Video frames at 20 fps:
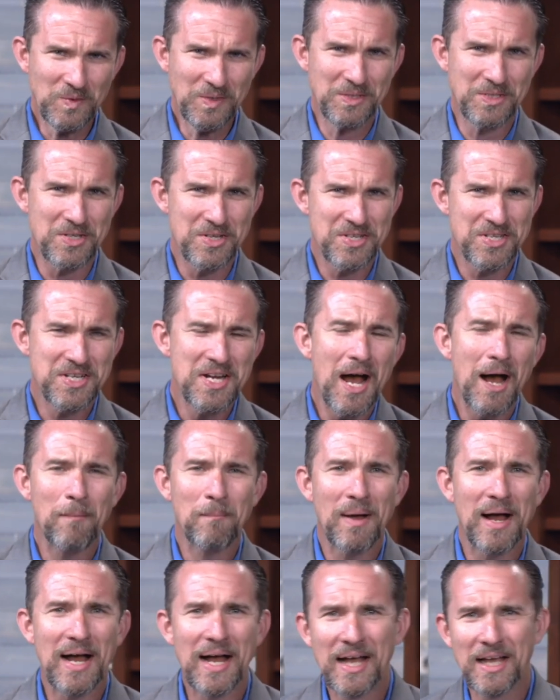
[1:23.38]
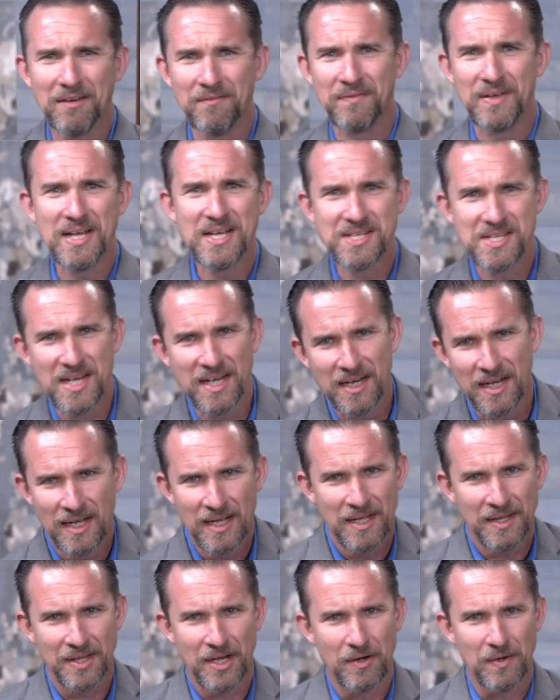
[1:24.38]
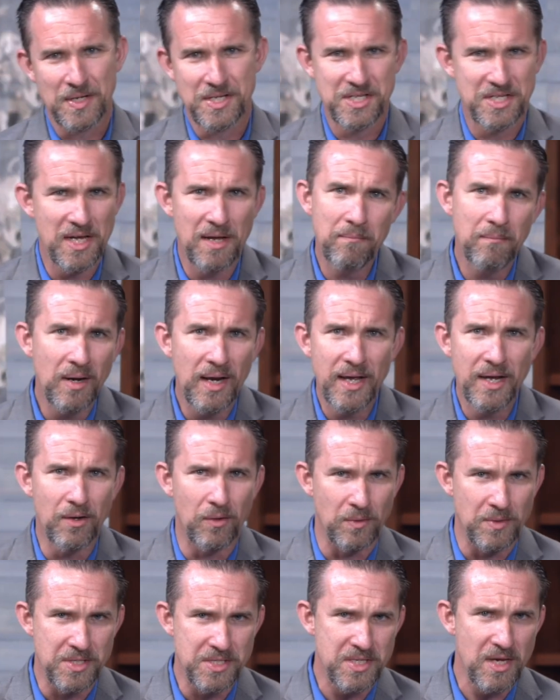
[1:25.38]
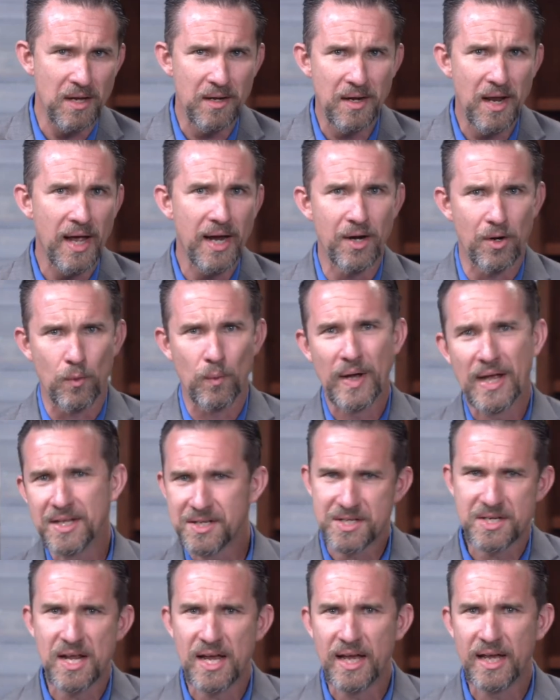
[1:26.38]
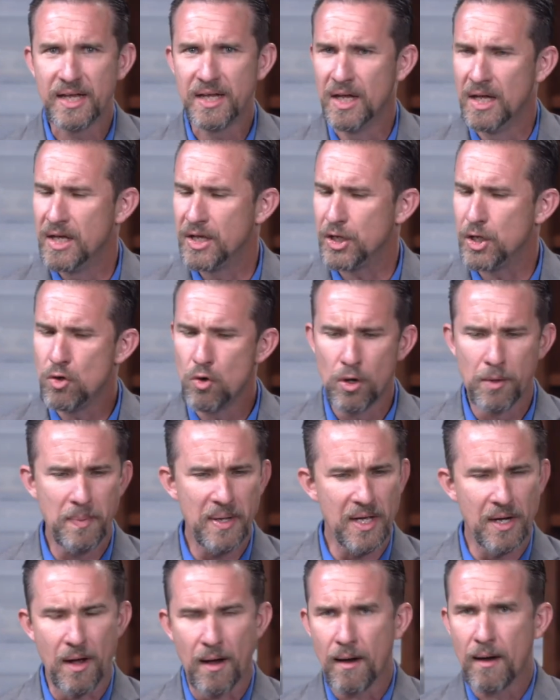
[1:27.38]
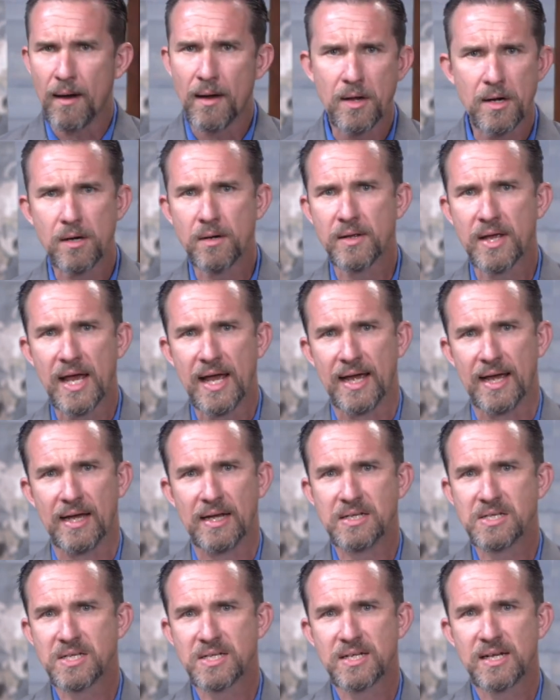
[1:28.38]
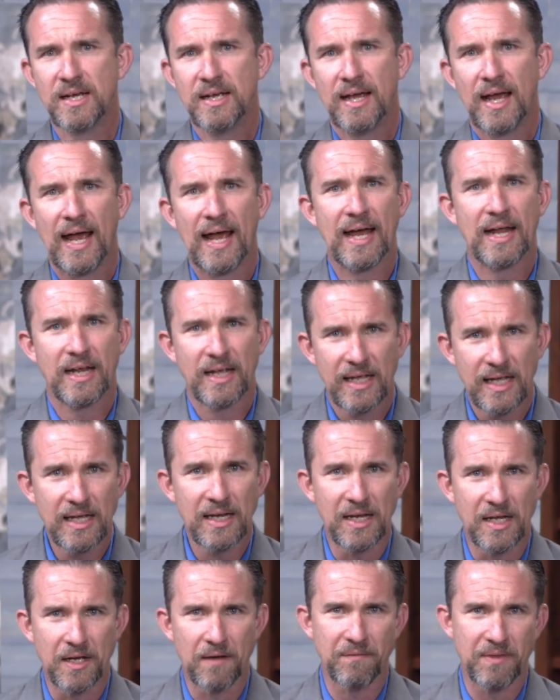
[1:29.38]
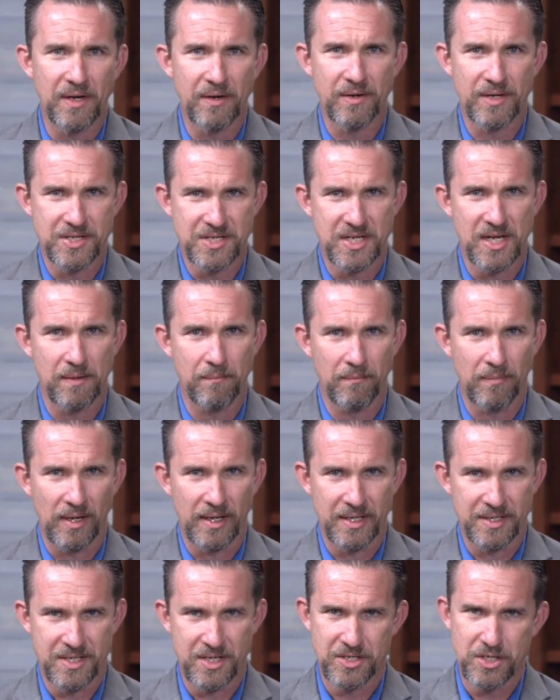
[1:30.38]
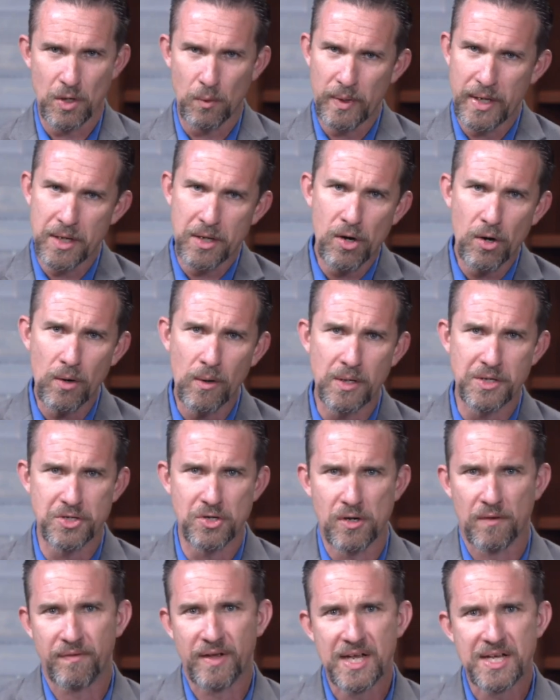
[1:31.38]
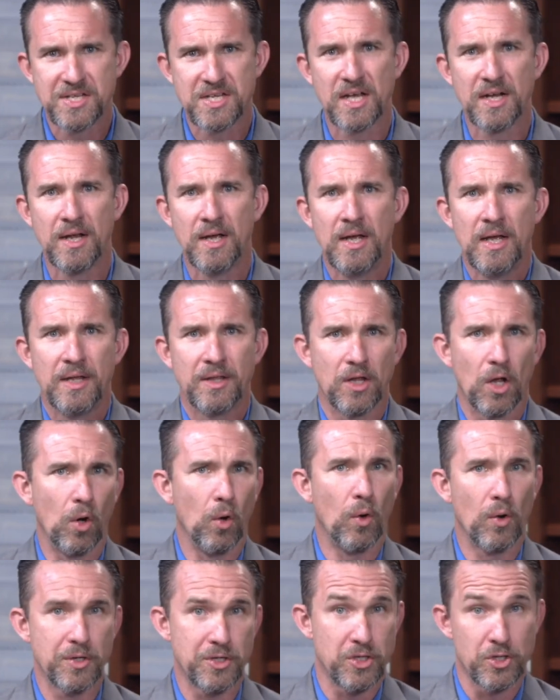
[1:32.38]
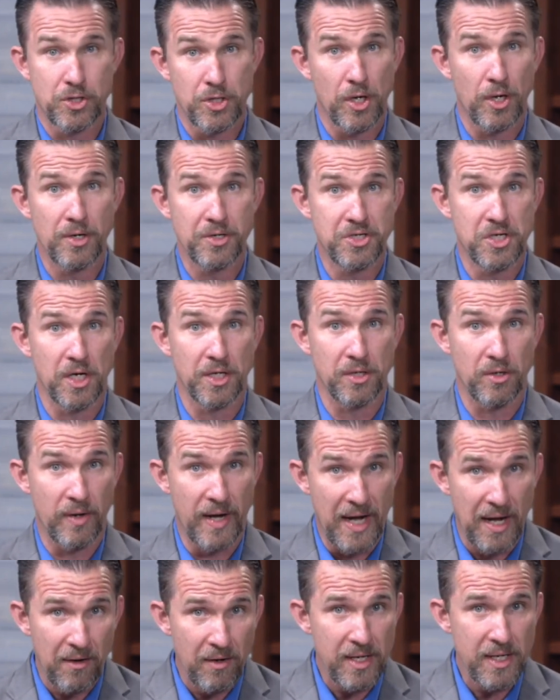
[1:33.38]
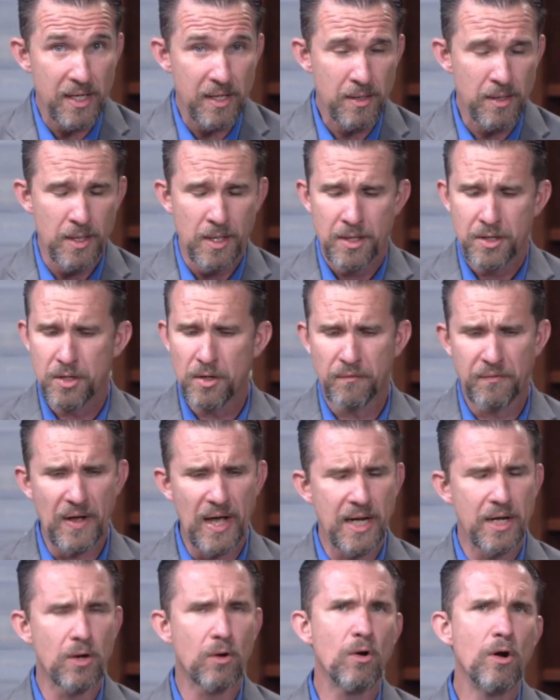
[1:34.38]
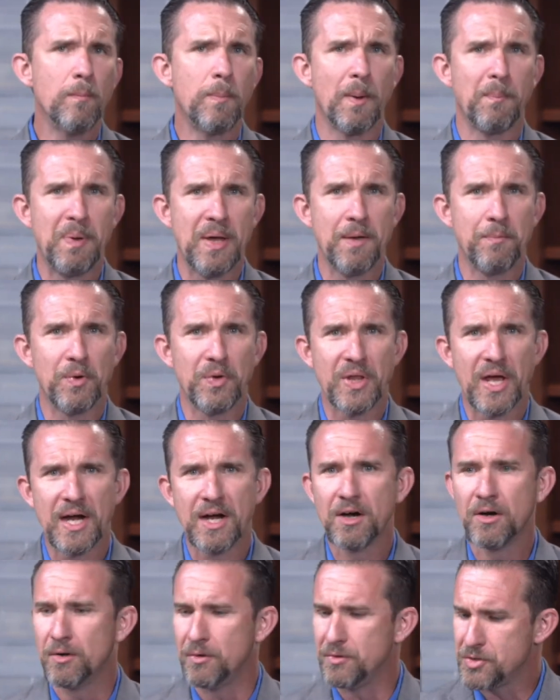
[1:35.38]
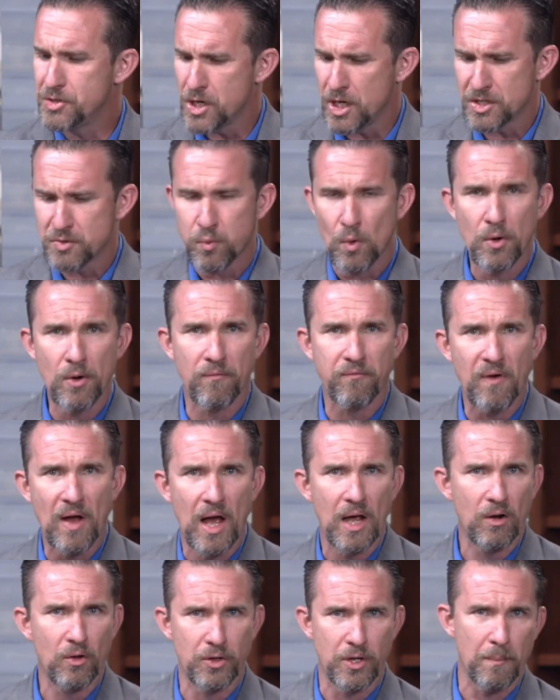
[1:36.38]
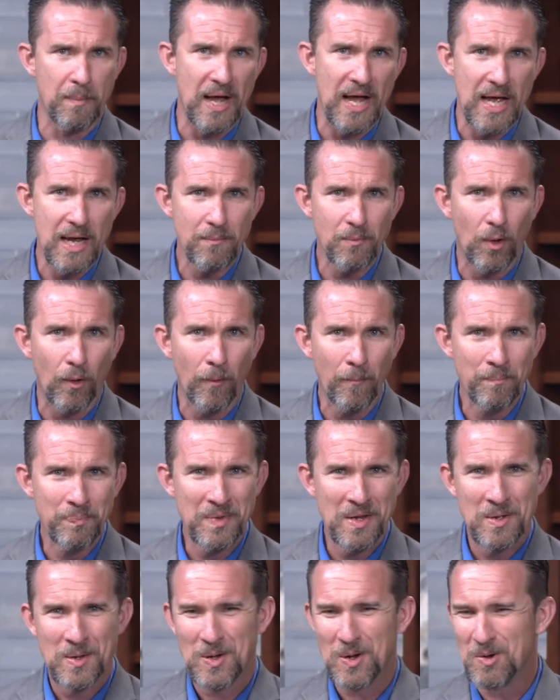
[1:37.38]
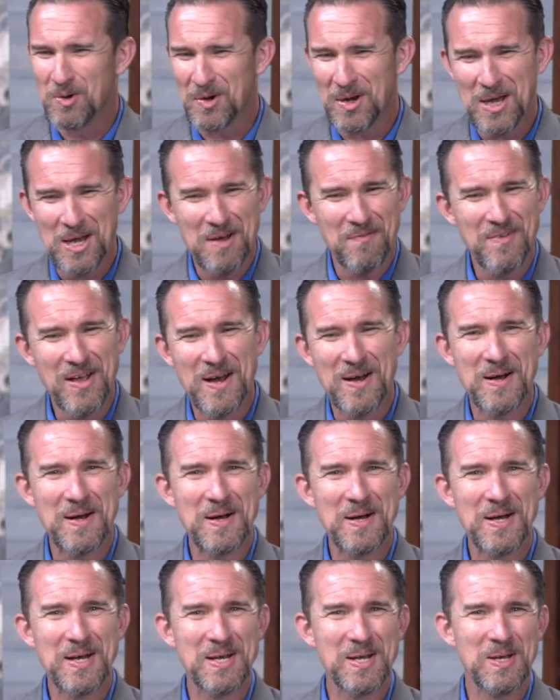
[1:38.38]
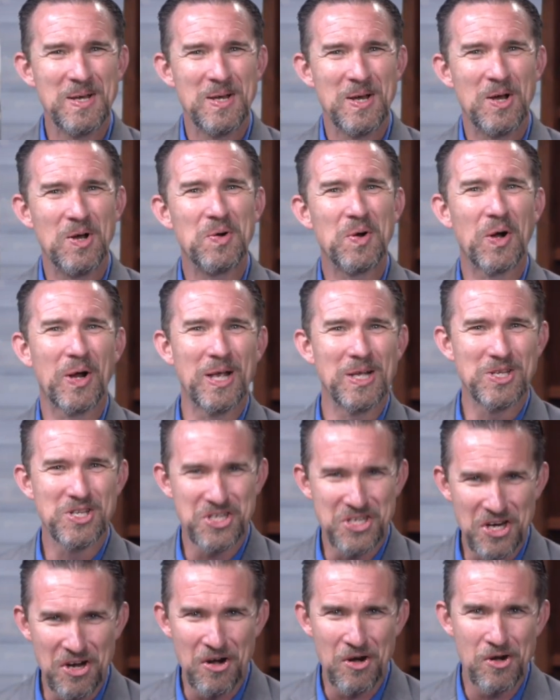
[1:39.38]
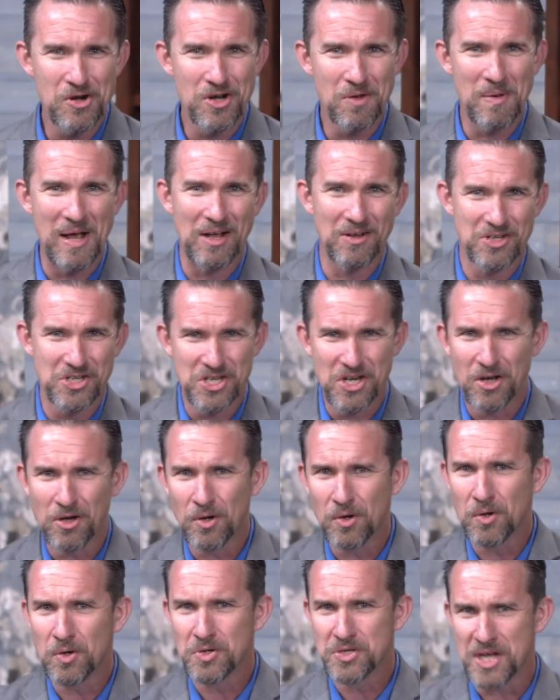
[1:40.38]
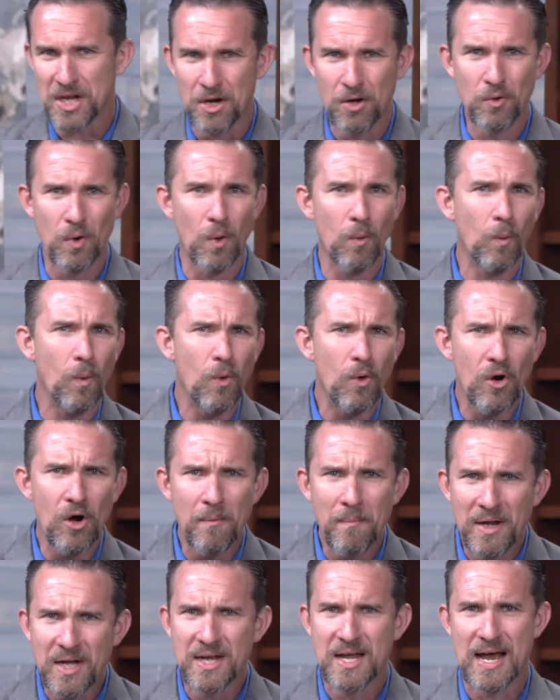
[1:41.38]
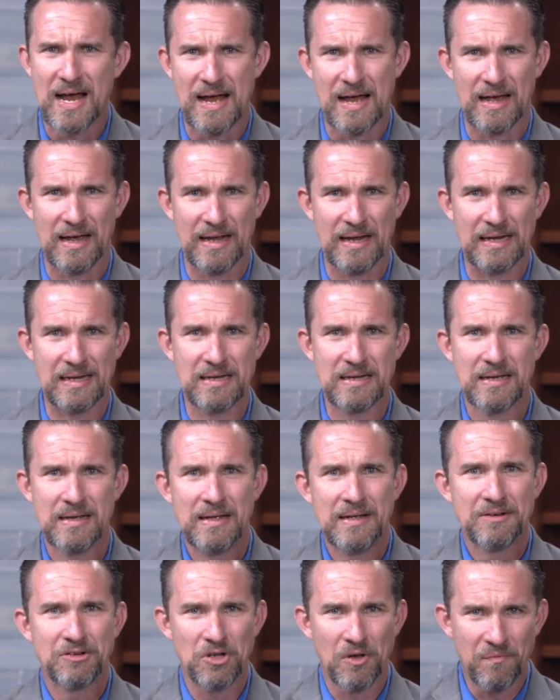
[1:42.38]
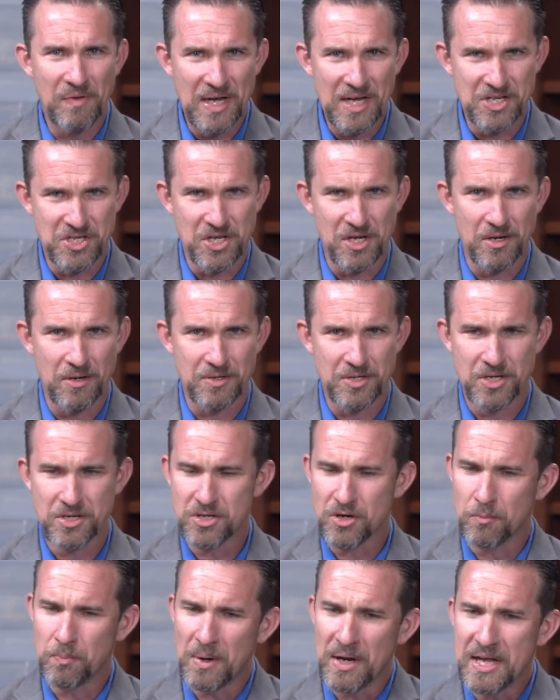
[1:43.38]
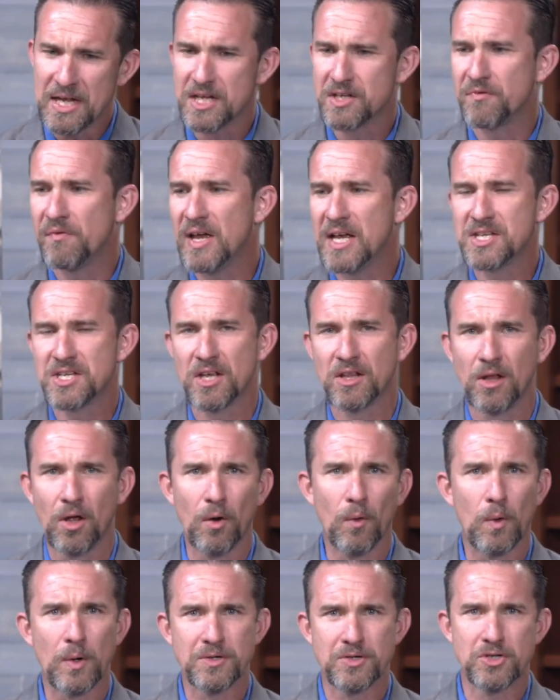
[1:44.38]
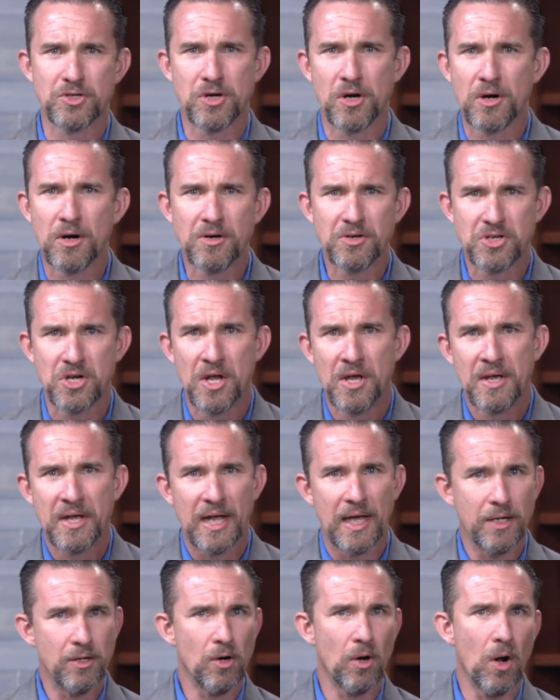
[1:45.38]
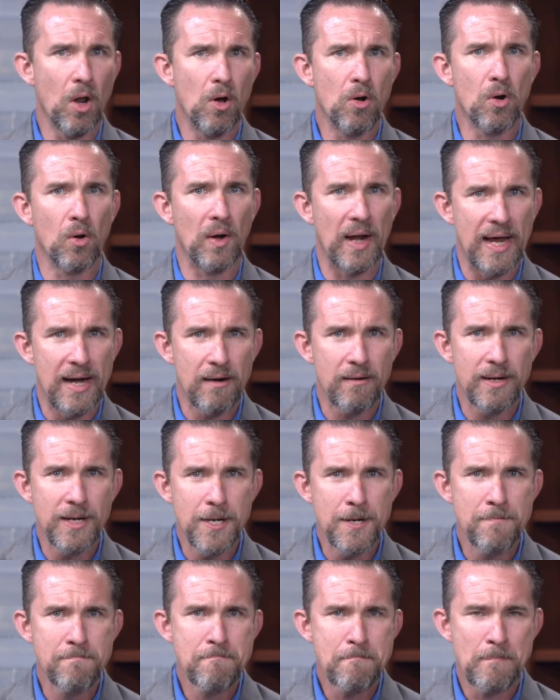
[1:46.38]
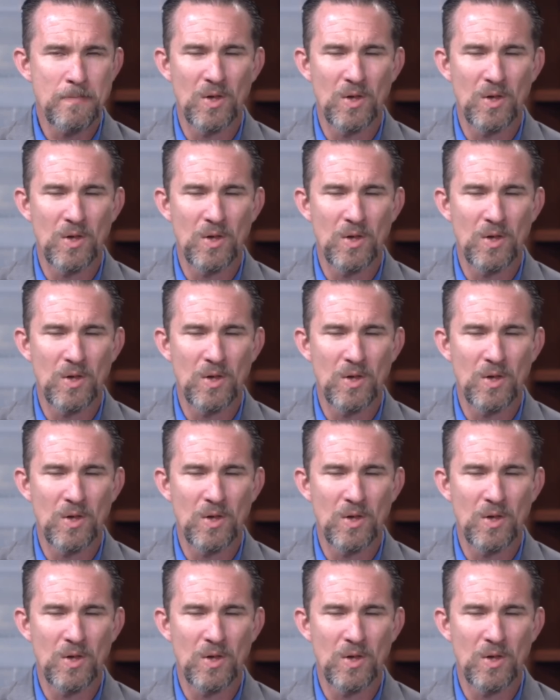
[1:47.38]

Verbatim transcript: to stop by and visit their assembly on Sunday or Wednesday, you would be an honored guest at any of their assemblies. And so we encourage you to visit the Lord's church in your area. You'll find a group of people there who just want to follow the Bible, who love God, who are concerned about souls, and who are warm and kind to visitors. And so please visit the Lord's church in your local area.